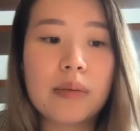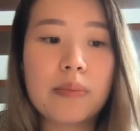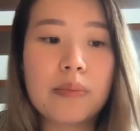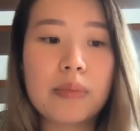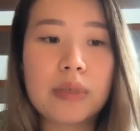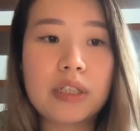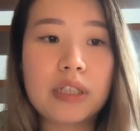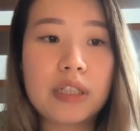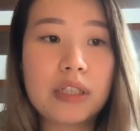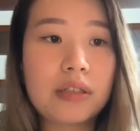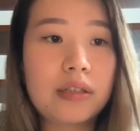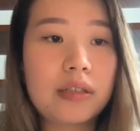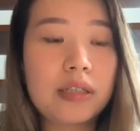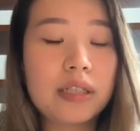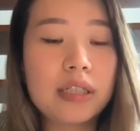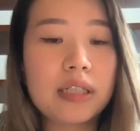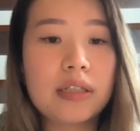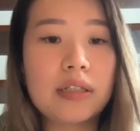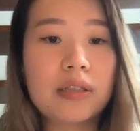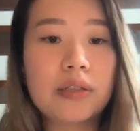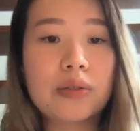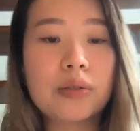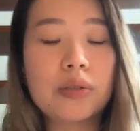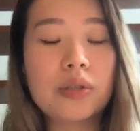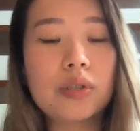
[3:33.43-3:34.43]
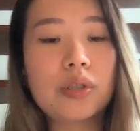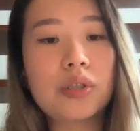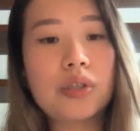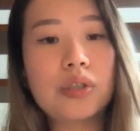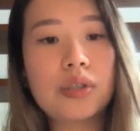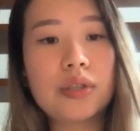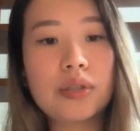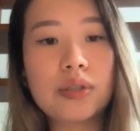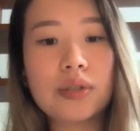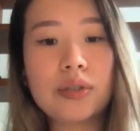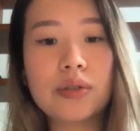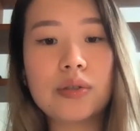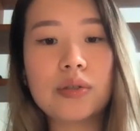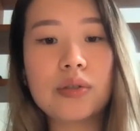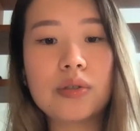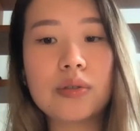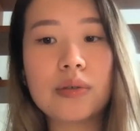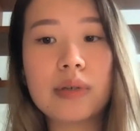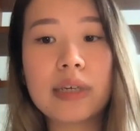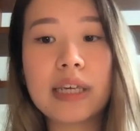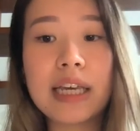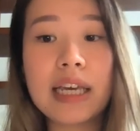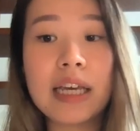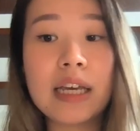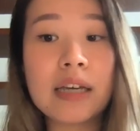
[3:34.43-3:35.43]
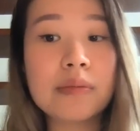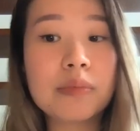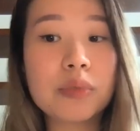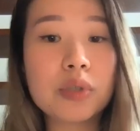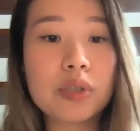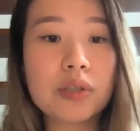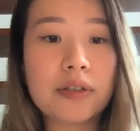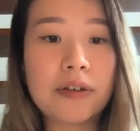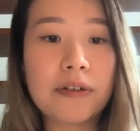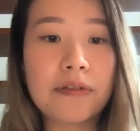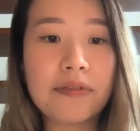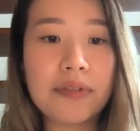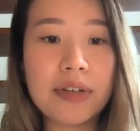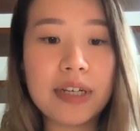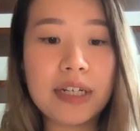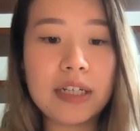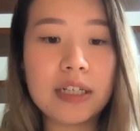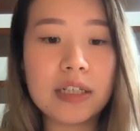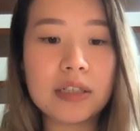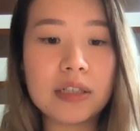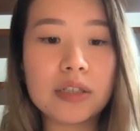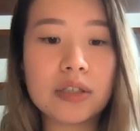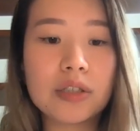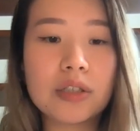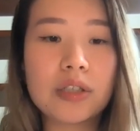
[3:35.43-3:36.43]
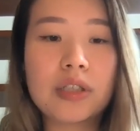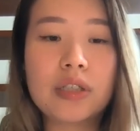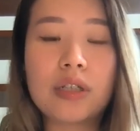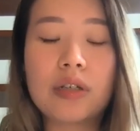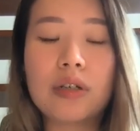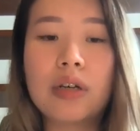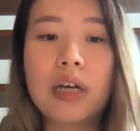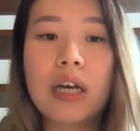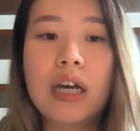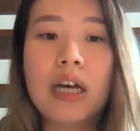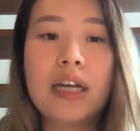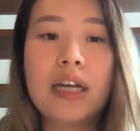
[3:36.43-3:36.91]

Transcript: materials to games or videos so